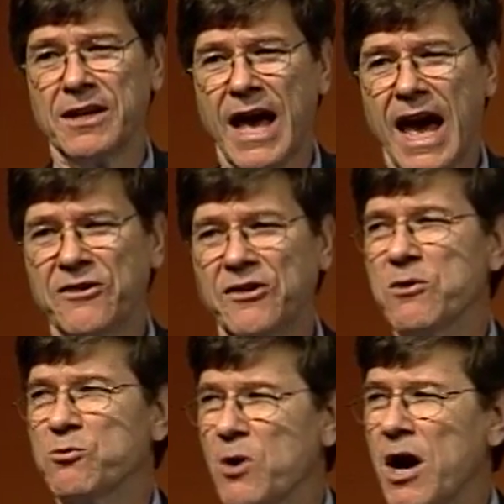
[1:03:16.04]
as a
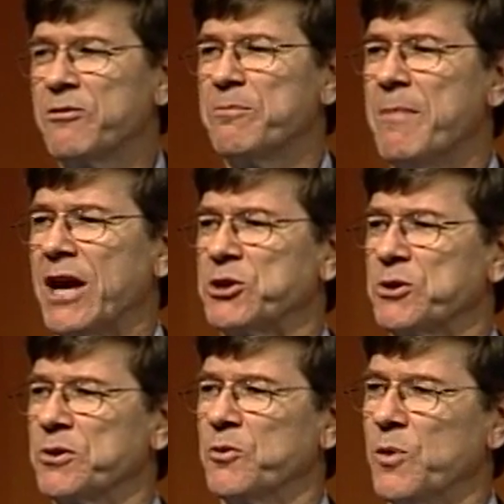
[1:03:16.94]
rough
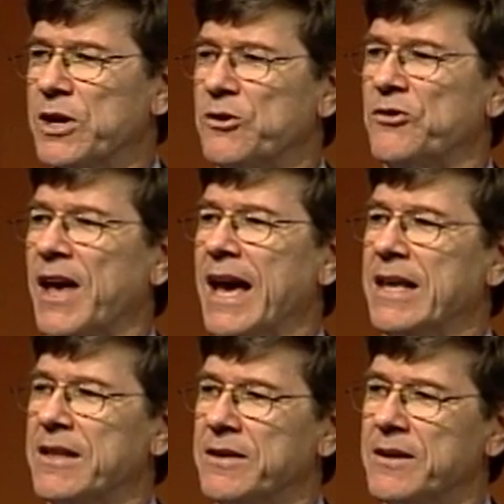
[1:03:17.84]
measure, we could say
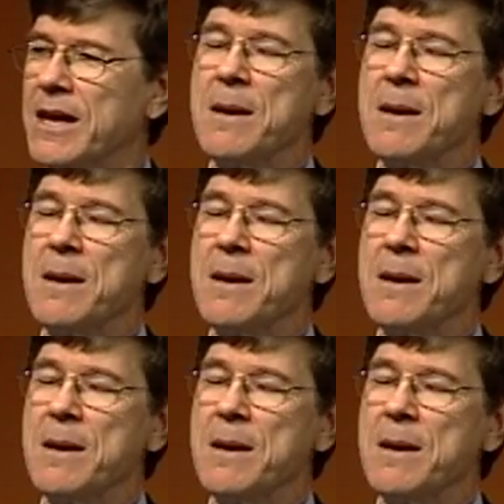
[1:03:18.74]
that